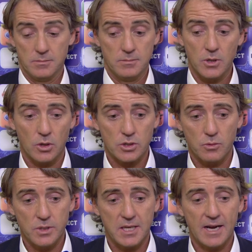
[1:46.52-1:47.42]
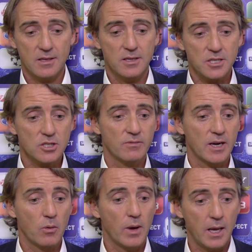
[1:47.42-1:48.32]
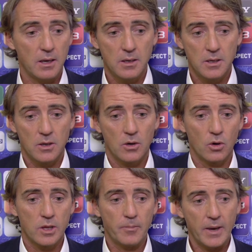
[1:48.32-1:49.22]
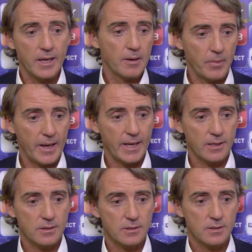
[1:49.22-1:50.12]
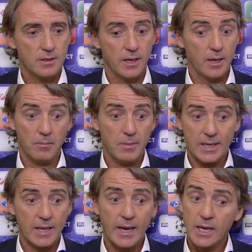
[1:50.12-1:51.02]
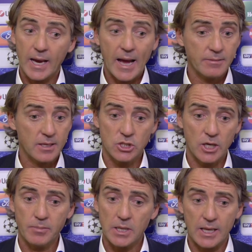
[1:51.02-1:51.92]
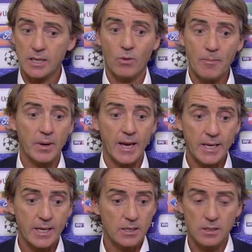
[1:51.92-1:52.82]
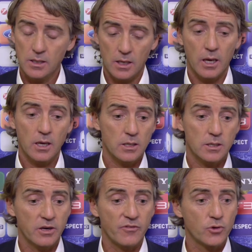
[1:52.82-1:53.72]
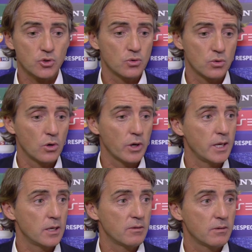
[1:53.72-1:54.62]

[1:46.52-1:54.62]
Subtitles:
because we started the season very well. All the players played, but I can't accept that one player refused to go in.